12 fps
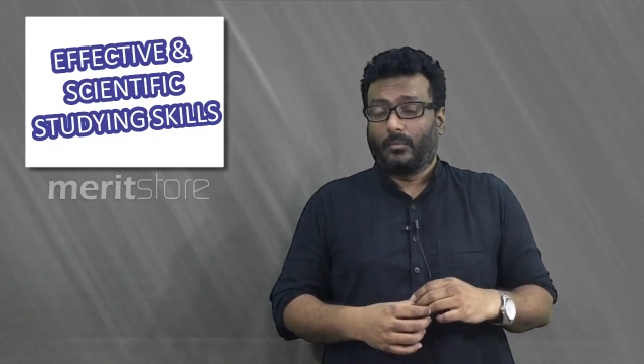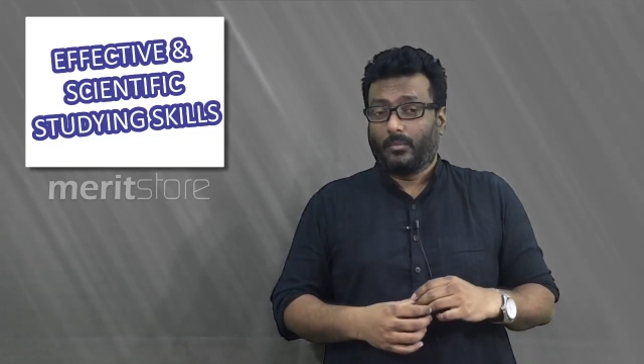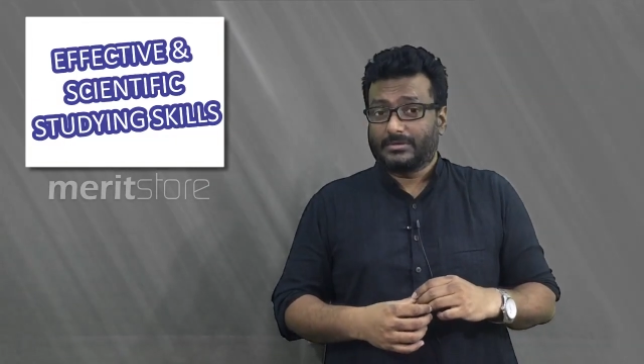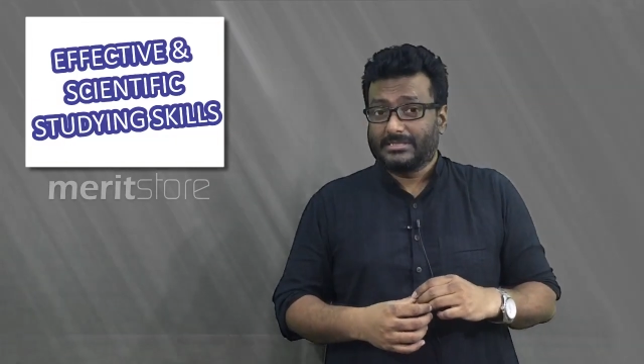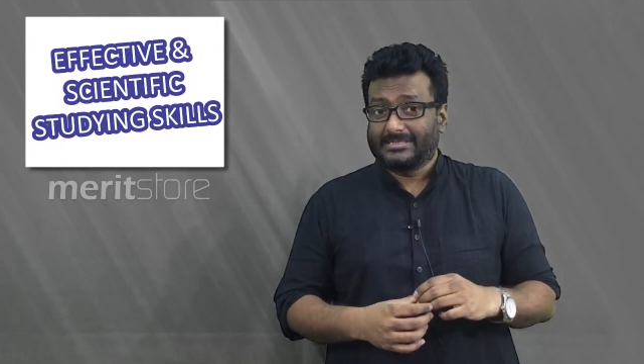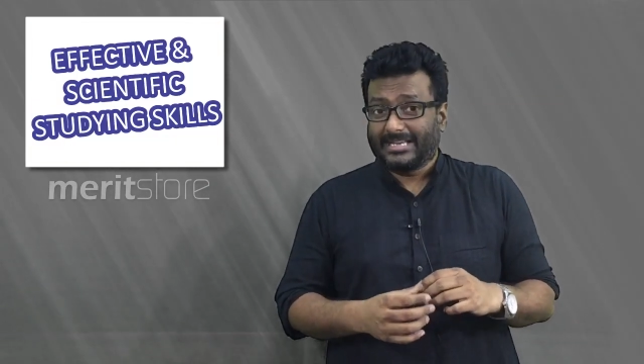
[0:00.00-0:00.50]

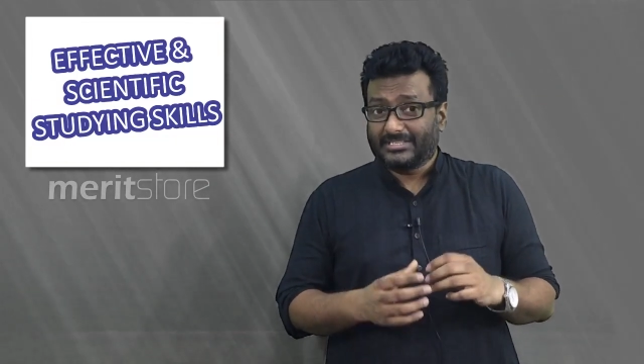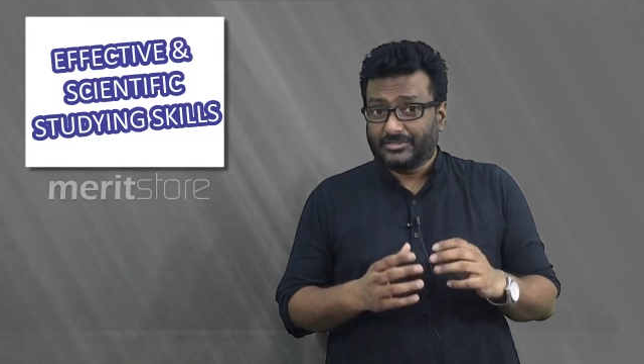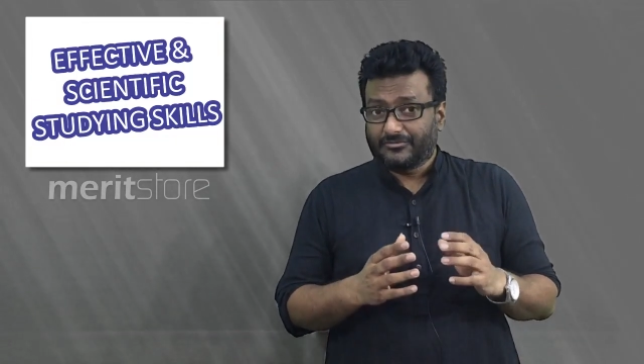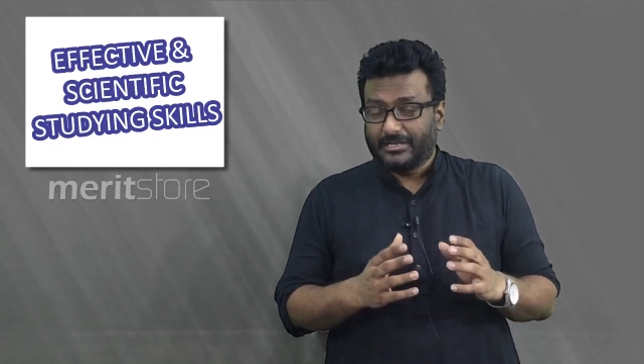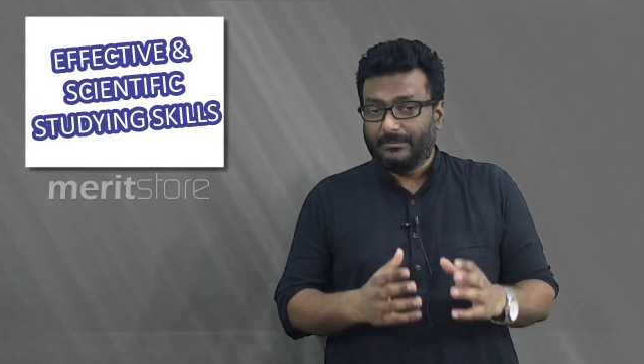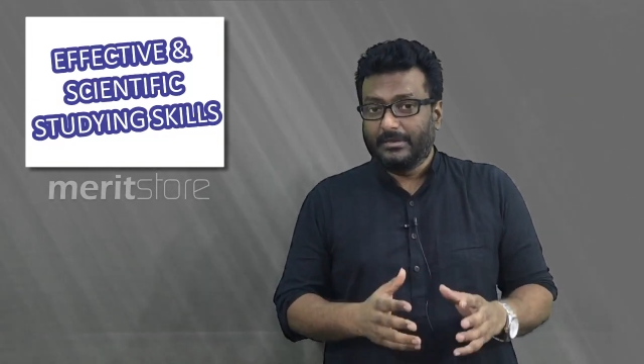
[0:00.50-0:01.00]
What is
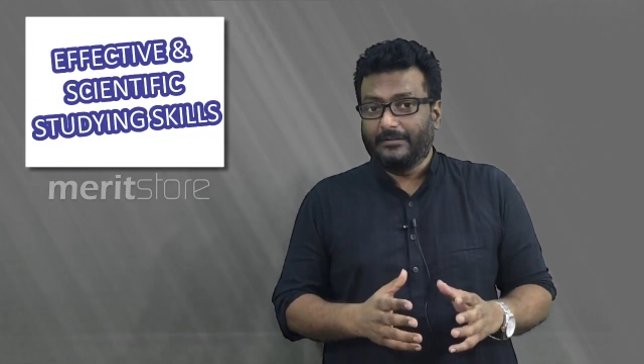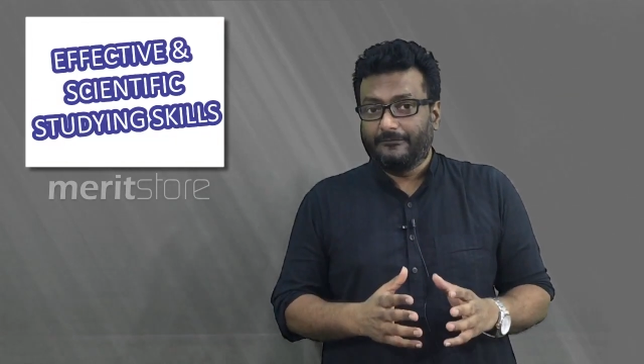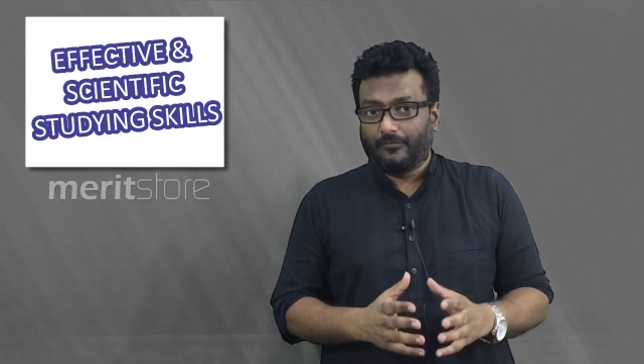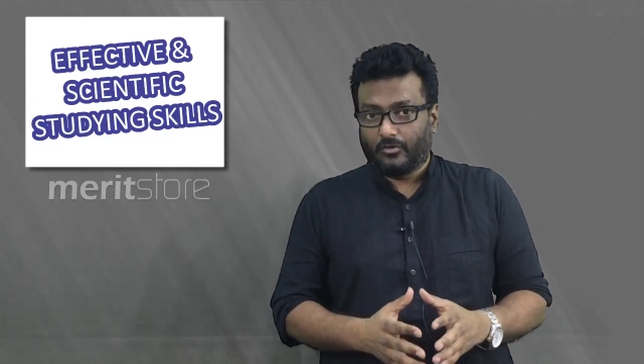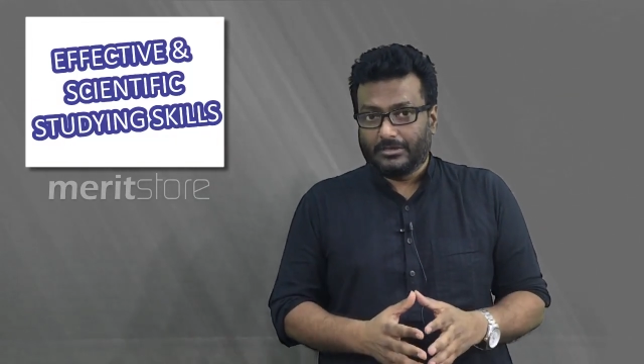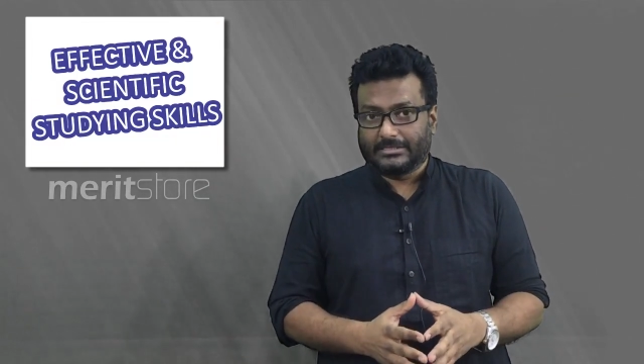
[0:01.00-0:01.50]
extremely
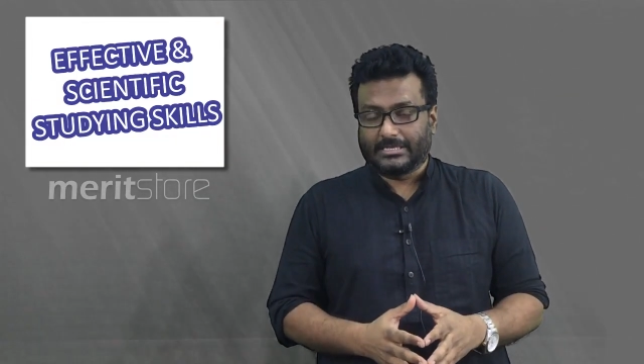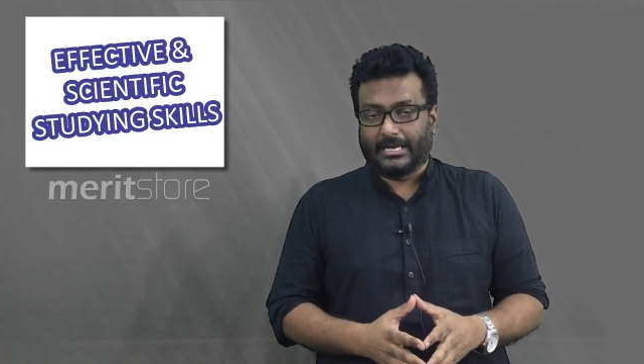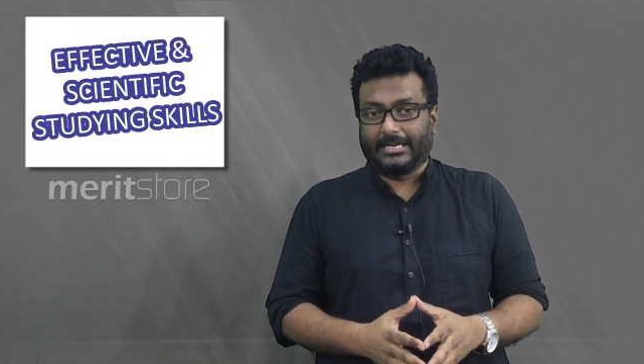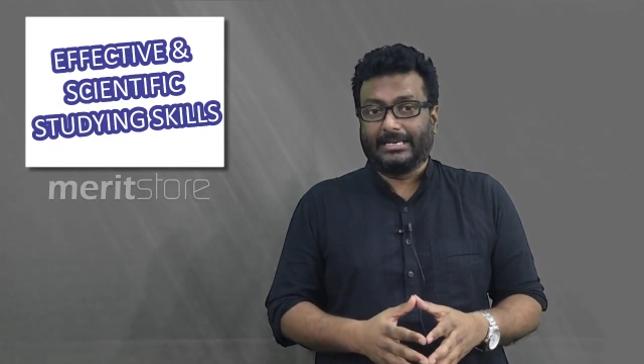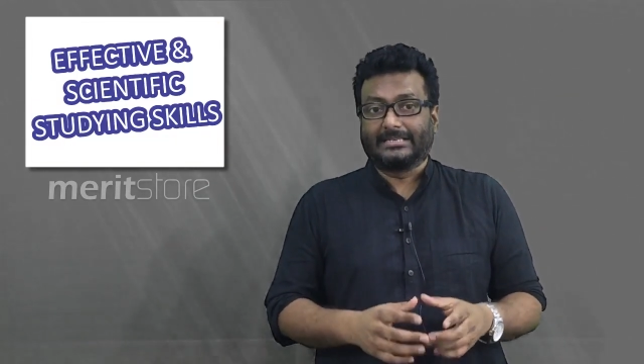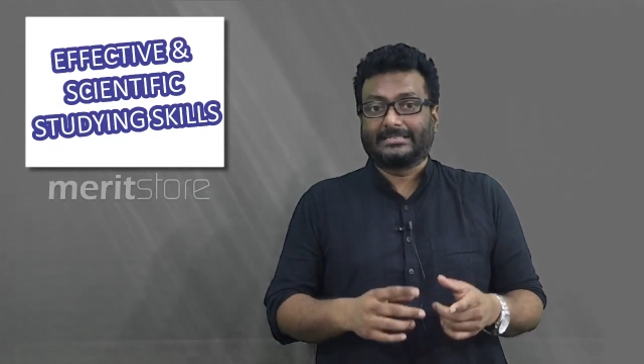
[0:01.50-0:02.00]

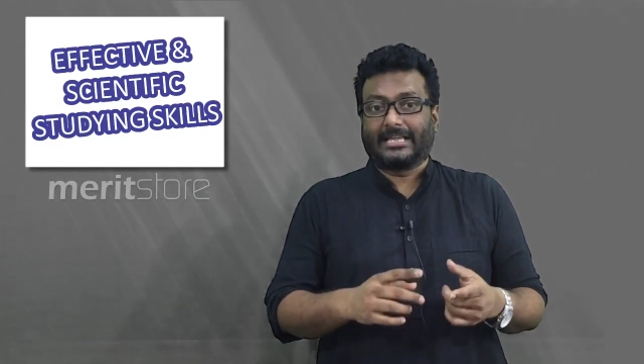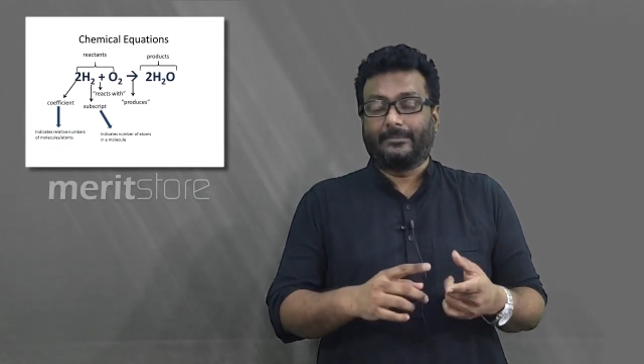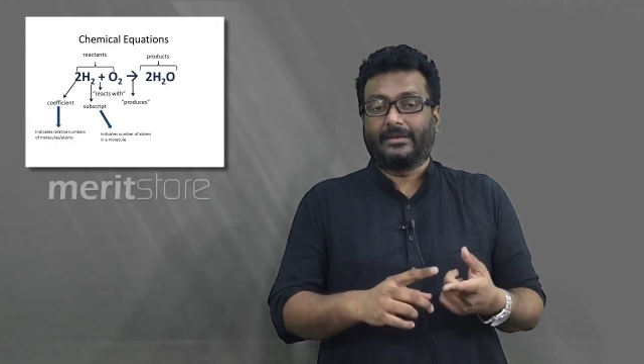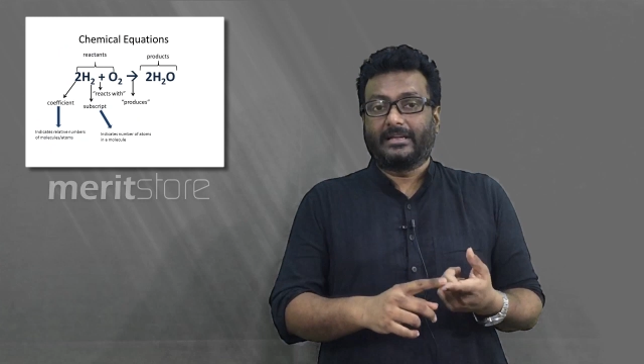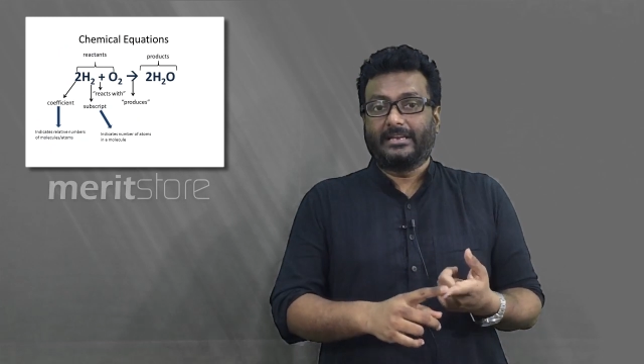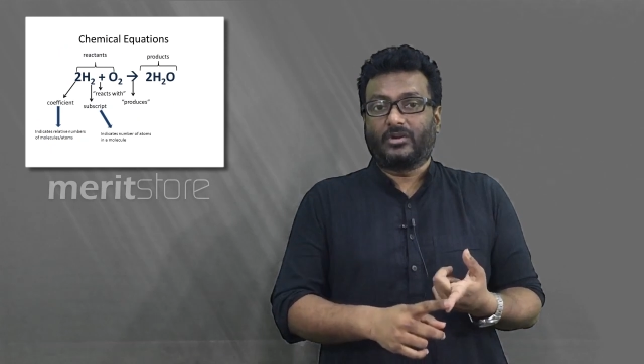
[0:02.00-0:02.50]
volatile is
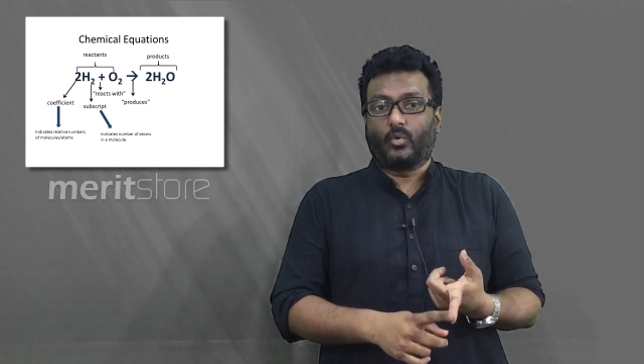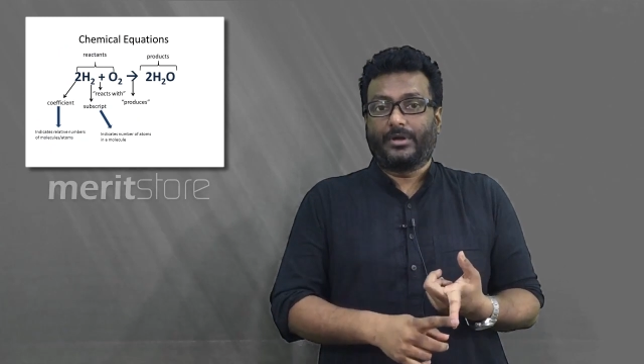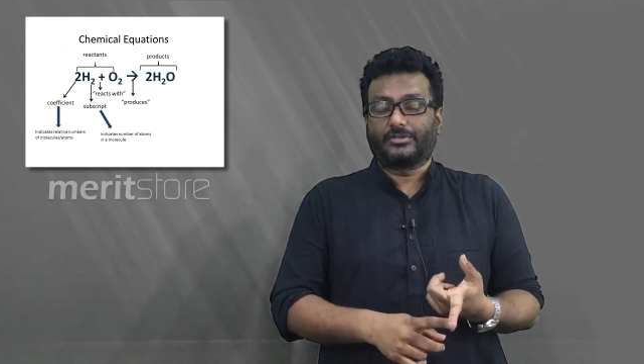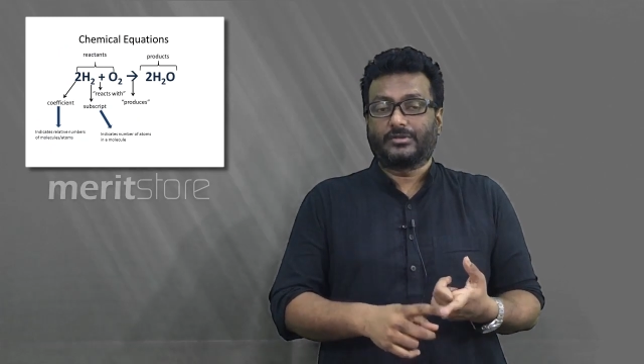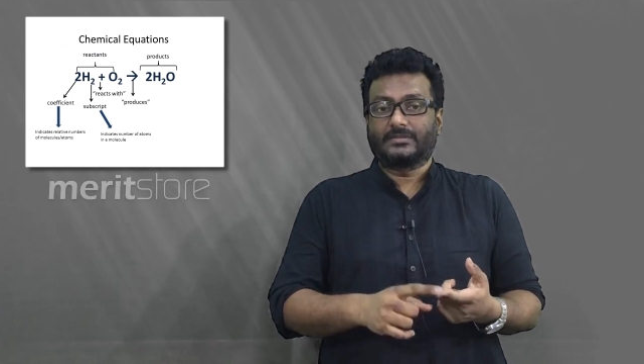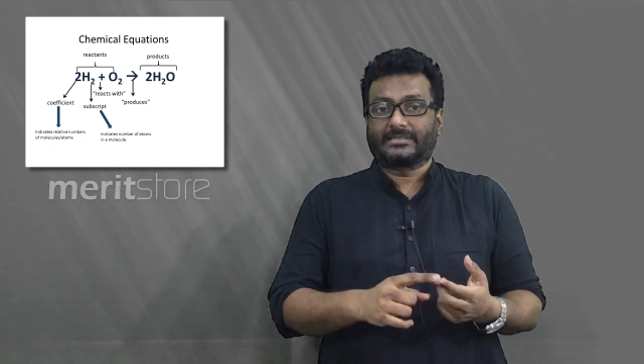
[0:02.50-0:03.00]
chemical
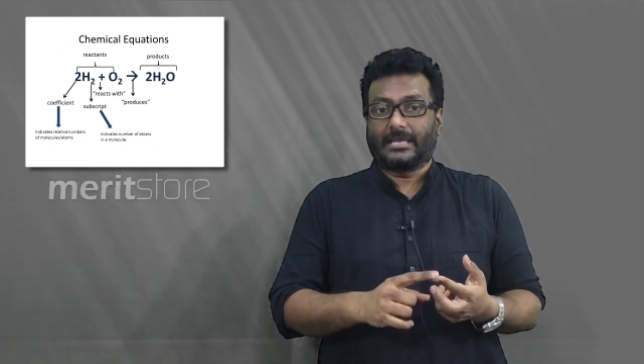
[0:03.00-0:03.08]
equations,